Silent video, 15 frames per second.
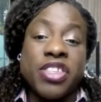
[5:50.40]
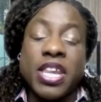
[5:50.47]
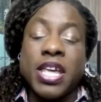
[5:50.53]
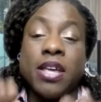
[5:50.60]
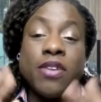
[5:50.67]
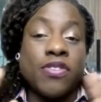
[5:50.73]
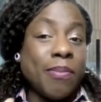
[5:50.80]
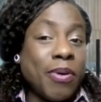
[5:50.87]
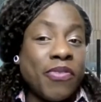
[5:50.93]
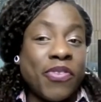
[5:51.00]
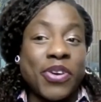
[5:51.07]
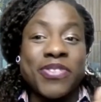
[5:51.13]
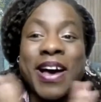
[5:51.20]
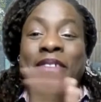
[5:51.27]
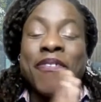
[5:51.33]
Some of
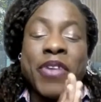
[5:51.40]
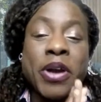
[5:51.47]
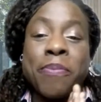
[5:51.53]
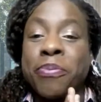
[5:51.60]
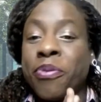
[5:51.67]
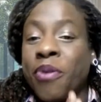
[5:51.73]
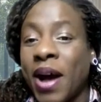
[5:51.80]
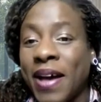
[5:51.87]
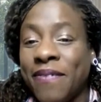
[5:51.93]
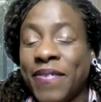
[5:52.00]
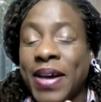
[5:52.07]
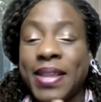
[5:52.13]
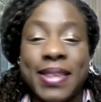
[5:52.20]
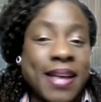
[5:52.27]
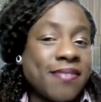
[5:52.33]
us are very
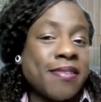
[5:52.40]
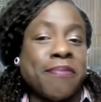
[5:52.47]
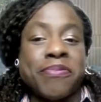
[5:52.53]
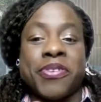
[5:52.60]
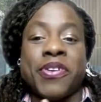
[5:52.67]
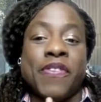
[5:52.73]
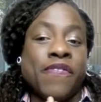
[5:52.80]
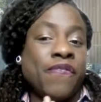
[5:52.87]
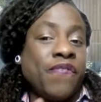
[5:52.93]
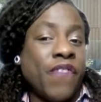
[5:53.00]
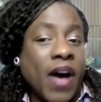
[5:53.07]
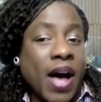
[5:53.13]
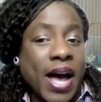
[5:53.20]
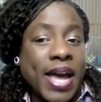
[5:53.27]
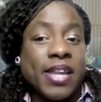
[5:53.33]
private. That's absolutely
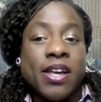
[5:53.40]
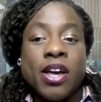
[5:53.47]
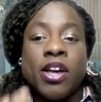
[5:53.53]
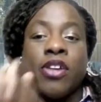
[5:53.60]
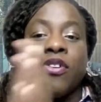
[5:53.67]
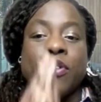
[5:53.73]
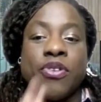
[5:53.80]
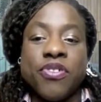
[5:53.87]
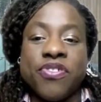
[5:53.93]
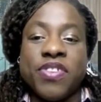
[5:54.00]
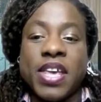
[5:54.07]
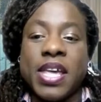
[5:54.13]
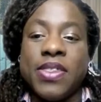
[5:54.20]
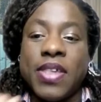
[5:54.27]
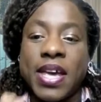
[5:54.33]
fine. You can
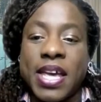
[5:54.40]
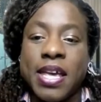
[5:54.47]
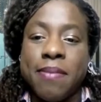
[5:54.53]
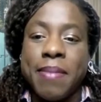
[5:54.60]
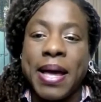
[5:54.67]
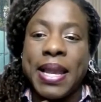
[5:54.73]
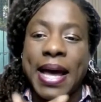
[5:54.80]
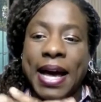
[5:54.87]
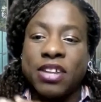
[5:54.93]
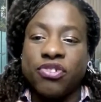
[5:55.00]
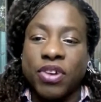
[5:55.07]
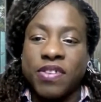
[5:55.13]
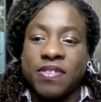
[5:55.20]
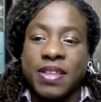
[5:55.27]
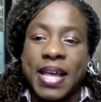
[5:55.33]
see the email
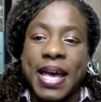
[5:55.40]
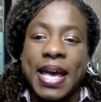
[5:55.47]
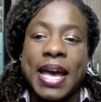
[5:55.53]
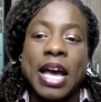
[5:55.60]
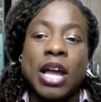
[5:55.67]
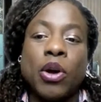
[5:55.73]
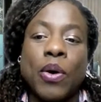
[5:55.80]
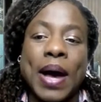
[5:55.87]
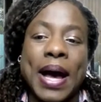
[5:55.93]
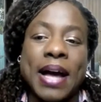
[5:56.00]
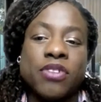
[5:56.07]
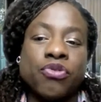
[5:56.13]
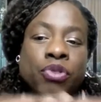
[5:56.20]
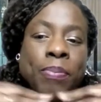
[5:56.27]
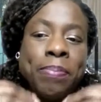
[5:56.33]
address there,
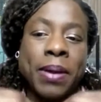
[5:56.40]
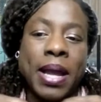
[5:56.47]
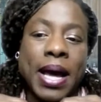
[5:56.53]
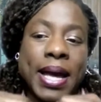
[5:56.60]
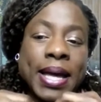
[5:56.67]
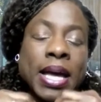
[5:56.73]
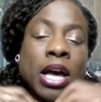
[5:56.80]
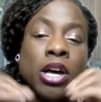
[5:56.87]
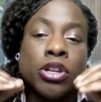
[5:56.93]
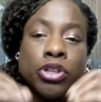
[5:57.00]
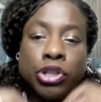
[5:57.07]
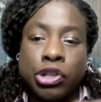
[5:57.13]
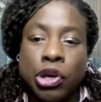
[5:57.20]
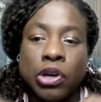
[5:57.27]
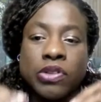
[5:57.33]

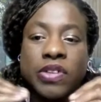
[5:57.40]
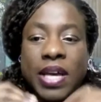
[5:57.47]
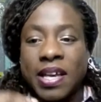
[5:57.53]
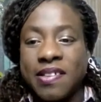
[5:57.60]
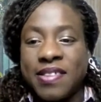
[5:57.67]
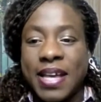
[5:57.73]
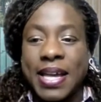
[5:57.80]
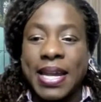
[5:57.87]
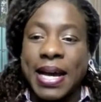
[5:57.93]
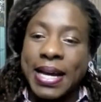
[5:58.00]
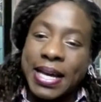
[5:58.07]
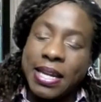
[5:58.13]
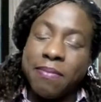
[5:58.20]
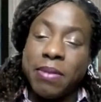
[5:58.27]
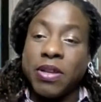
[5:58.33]

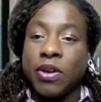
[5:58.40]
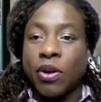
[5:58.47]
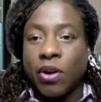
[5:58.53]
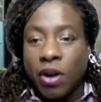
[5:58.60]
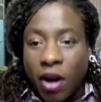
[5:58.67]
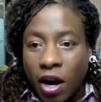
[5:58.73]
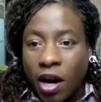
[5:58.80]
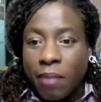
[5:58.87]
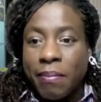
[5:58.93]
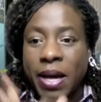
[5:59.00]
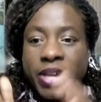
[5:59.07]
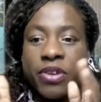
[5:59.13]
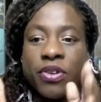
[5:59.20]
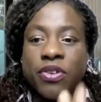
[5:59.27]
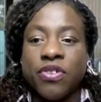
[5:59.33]
hello@reply.acnacademy.com, and
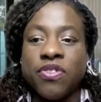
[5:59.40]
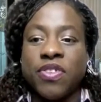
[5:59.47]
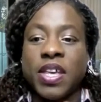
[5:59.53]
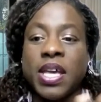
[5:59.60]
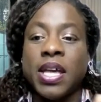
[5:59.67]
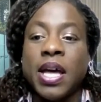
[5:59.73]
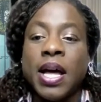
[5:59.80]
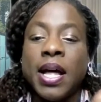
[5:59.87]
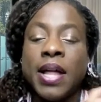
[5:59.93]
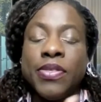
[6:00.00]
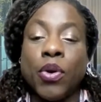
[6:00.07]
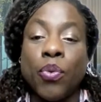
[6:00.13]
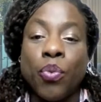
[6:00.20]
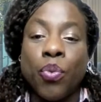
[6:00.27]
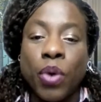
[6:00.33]
you can see the
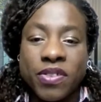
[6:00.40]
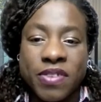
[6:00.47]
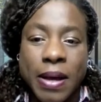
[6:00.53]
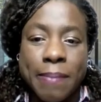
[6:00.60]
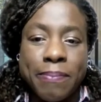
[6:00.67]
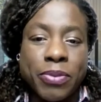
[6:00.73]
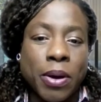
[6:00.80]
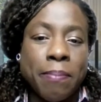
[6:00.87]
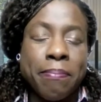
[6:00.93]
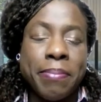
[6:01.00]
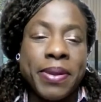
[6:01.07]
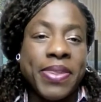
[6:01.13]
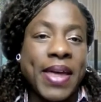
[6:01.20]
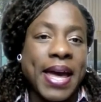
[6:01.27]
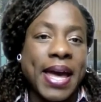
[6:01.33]
WhatsApp number
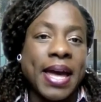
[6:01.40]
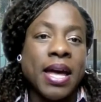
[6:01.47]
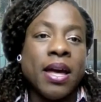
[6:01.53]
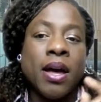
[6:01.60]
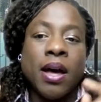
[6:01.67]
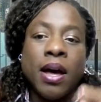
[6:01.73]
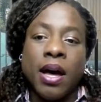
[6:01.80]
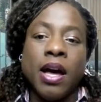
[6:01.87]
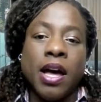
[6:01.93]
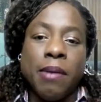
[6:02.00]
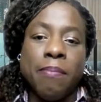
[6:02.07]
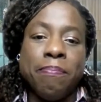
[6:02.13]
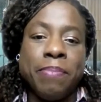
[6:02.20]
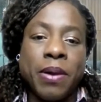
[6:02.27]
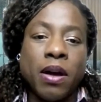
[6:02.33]
there,
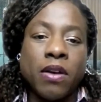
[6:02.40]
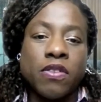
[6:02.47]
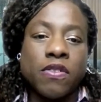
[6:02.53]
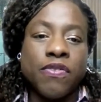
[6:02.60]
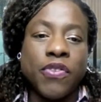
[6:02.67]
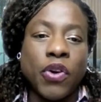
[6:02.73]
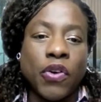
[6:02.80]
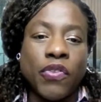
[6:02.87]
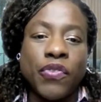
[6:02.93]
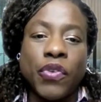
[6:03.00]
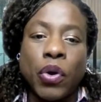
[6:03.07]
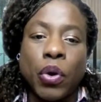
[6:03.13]
+44